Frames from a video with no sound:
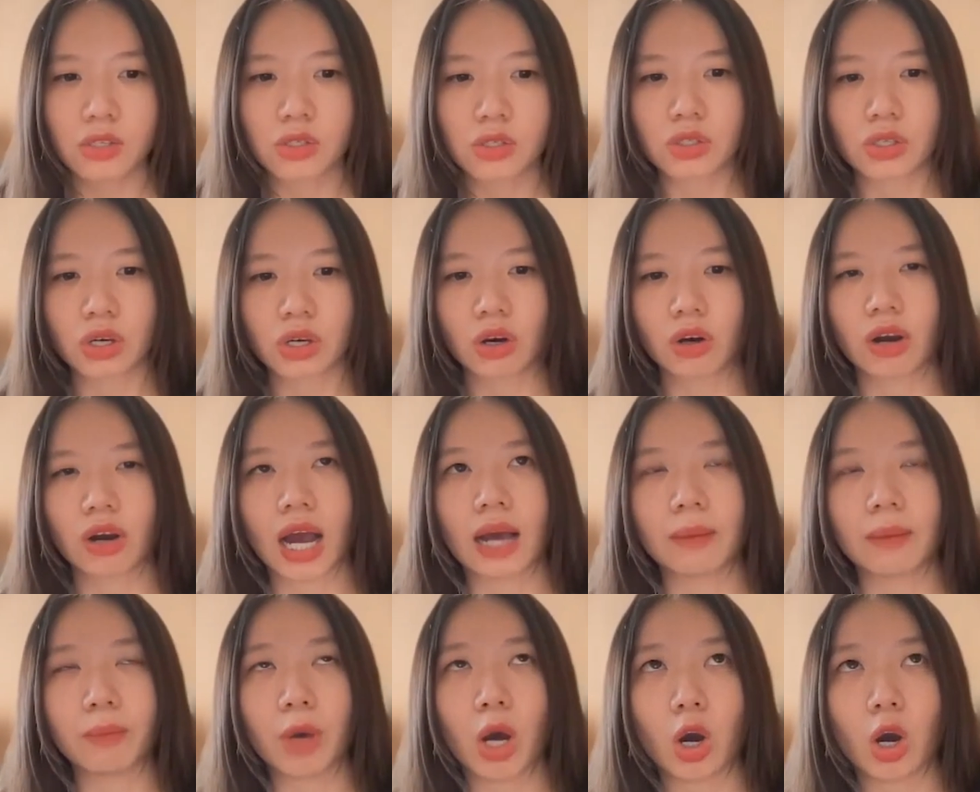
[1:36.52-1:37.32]
So
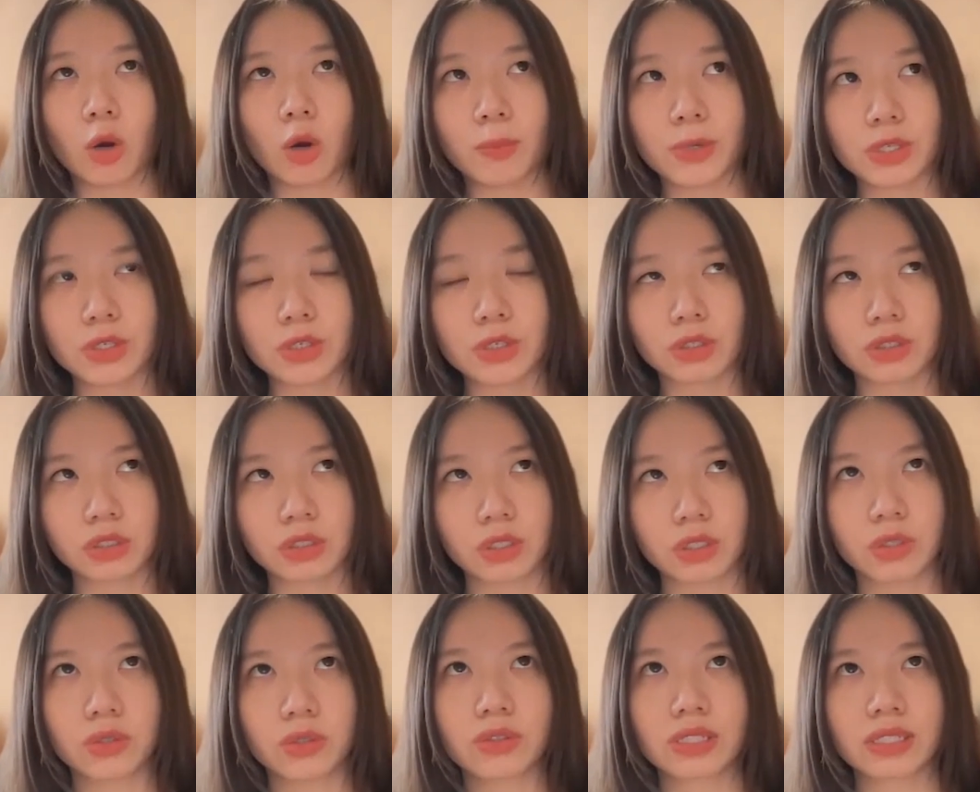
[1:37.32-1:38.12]
I'm hoping to
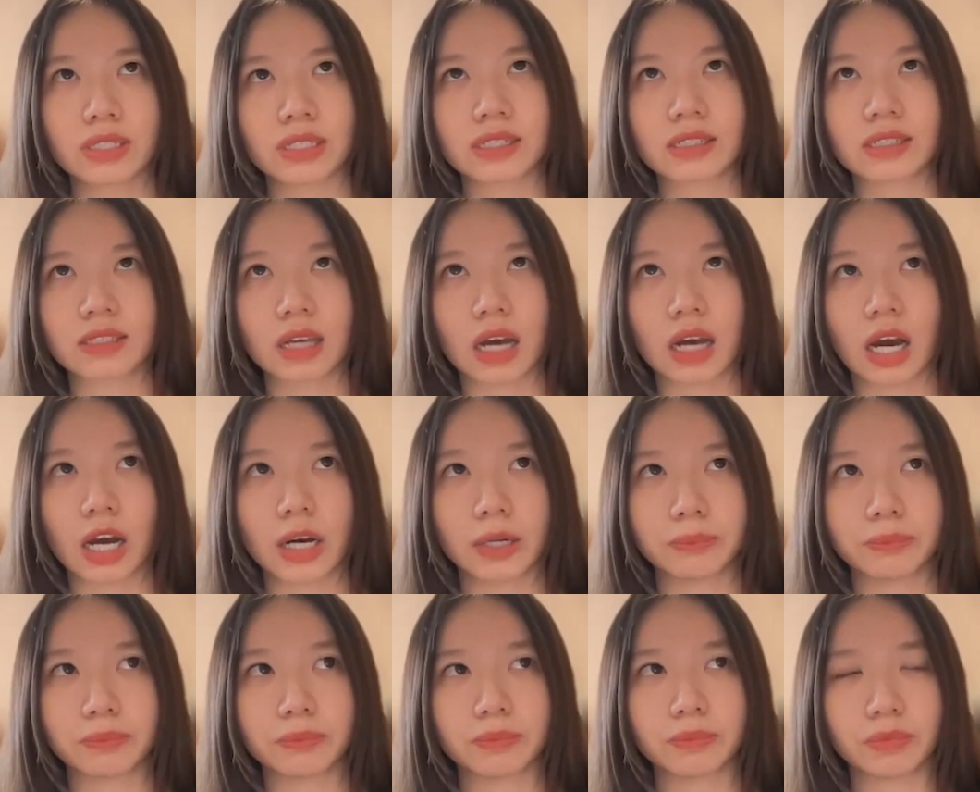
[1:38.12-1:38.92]
use this
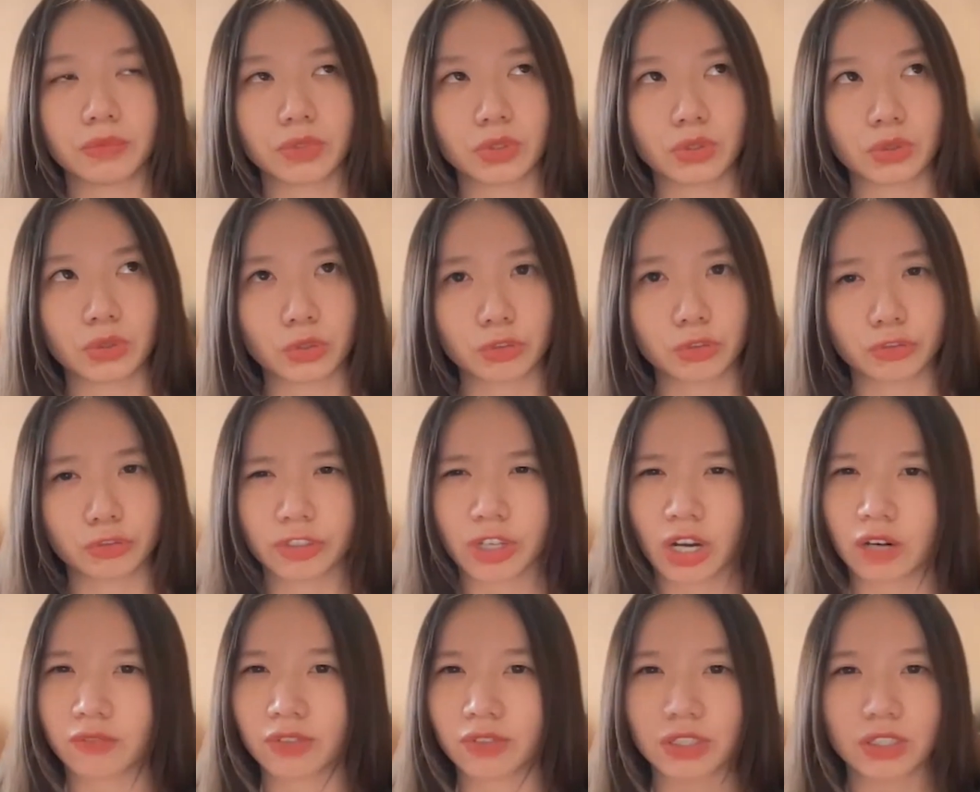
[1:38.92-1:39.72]
um, sort
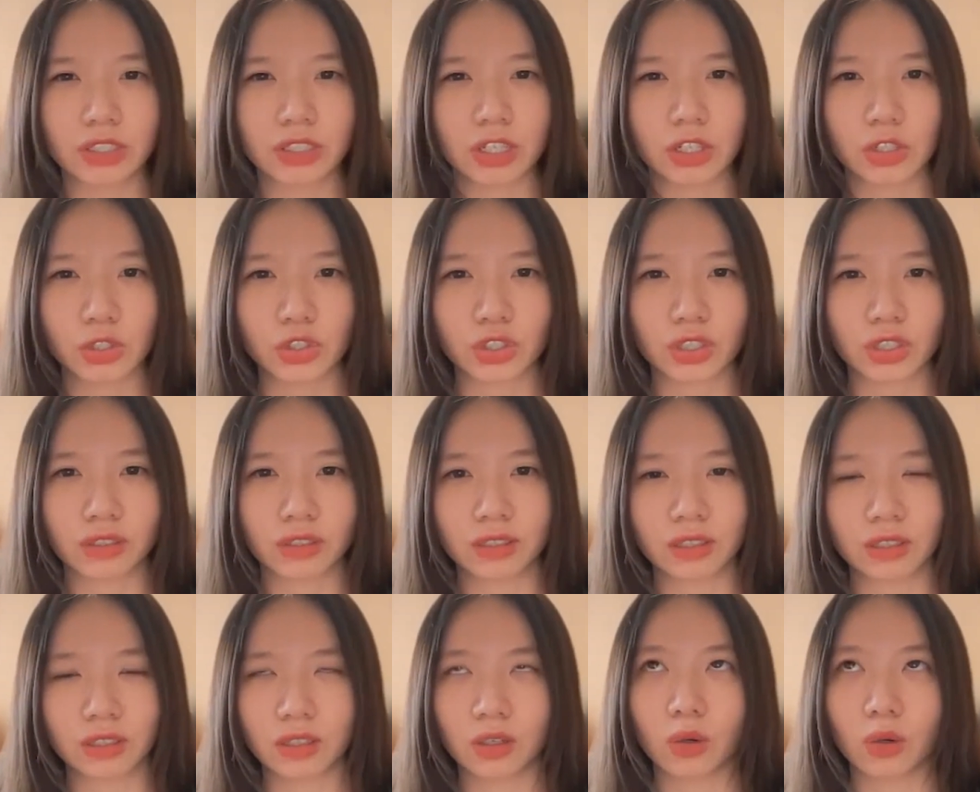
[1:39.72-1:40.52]
of
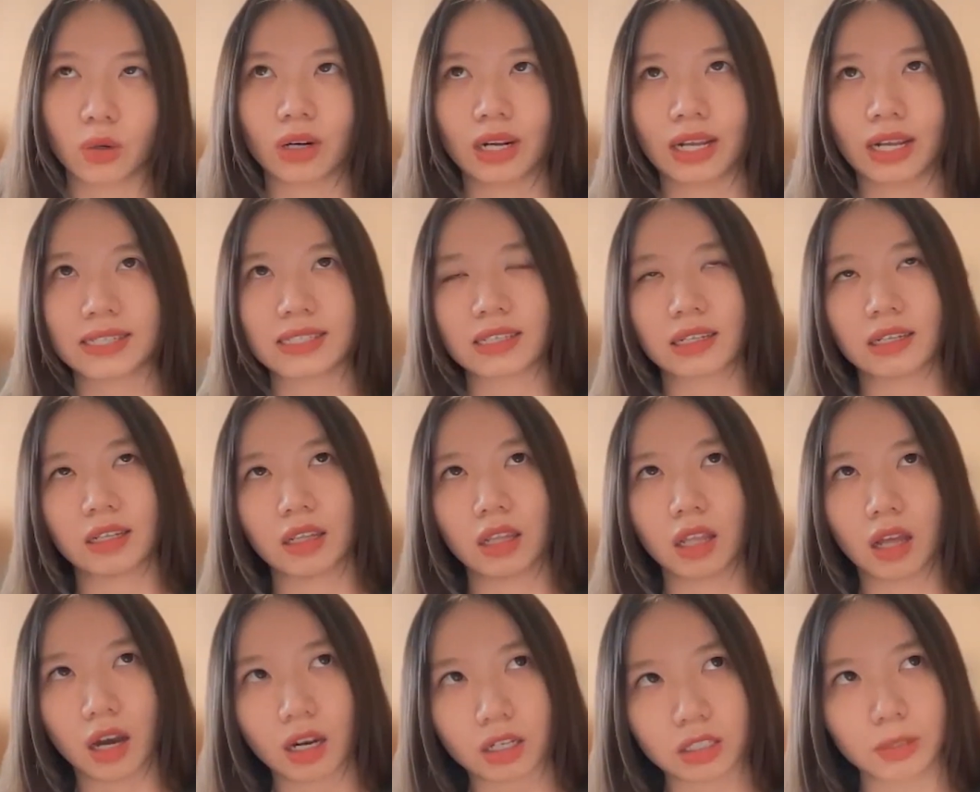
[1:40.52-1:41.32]
conversation or as a
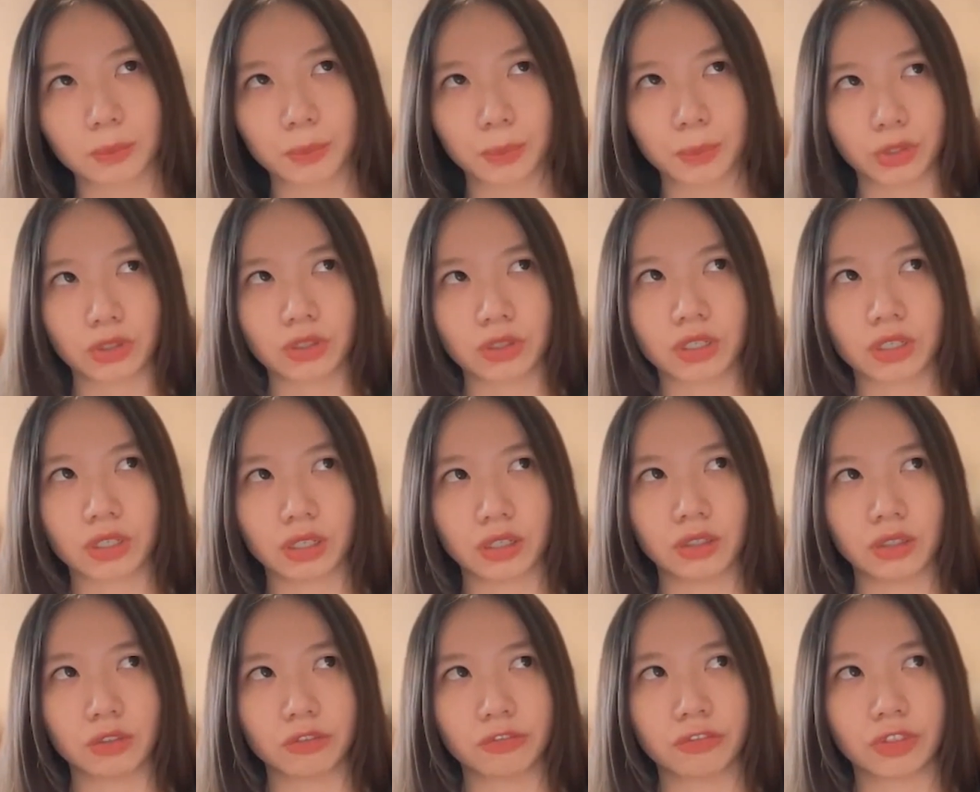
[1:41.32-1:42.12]
logbook
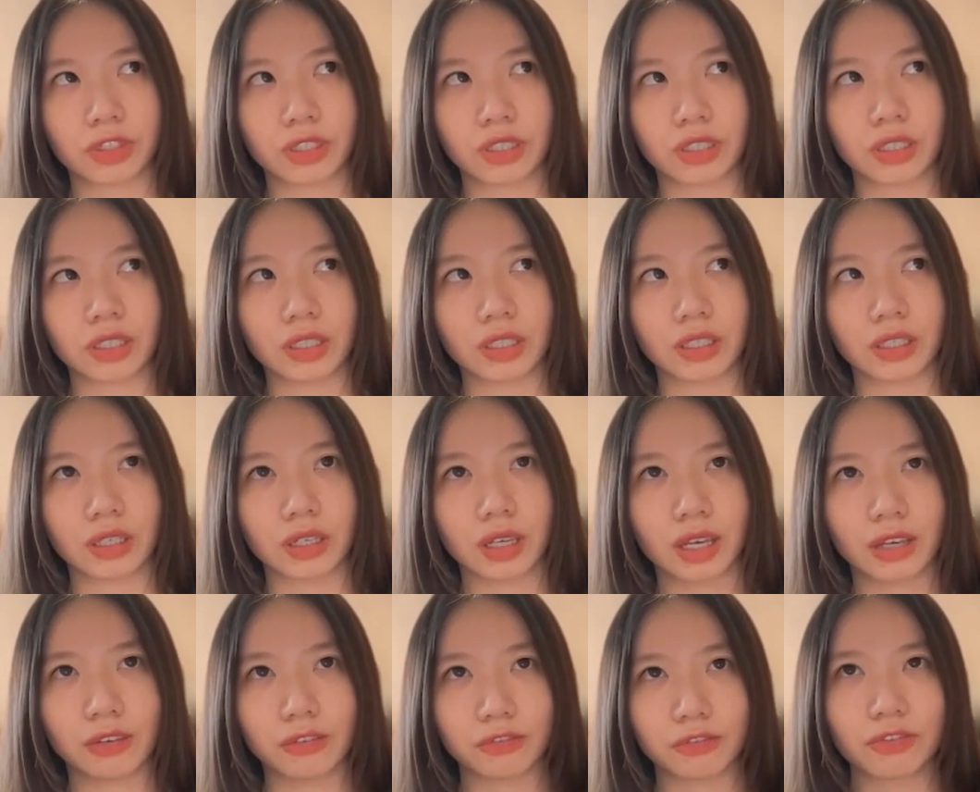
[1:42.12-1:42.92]
of
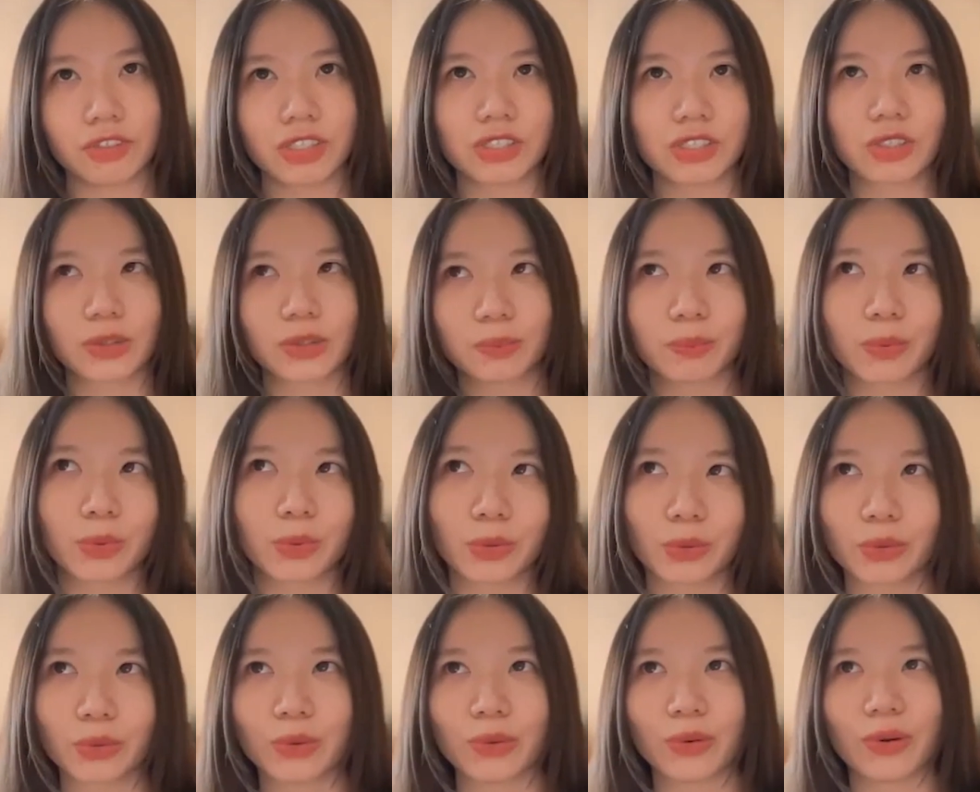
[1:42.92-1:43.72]
the
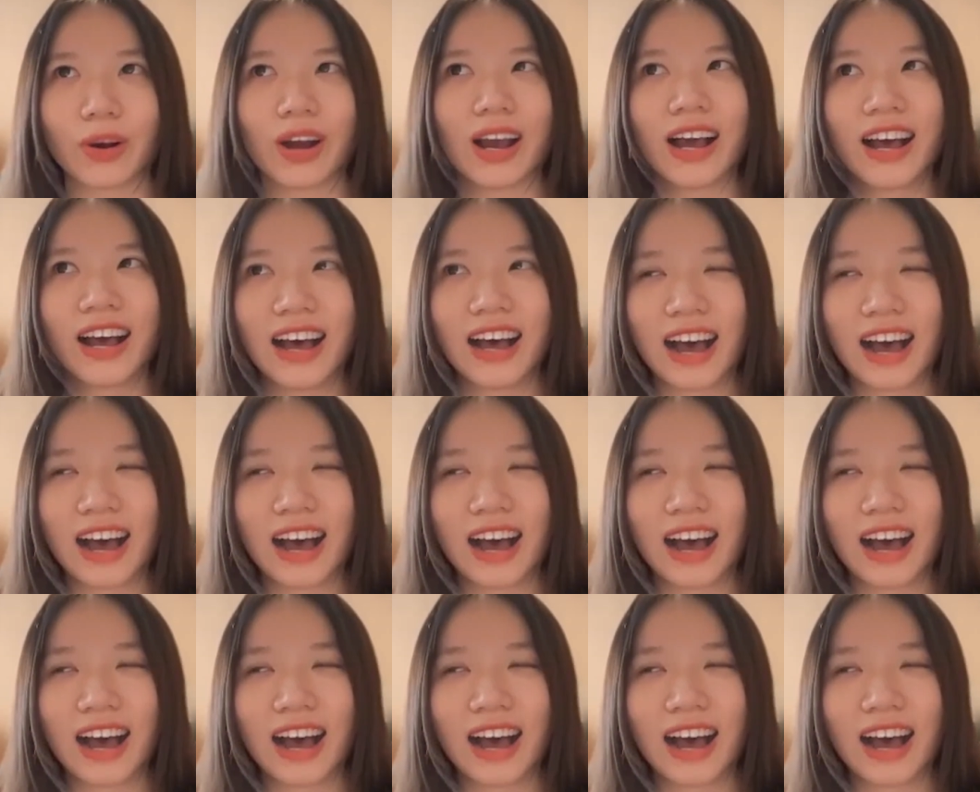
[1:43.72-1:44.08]
invisible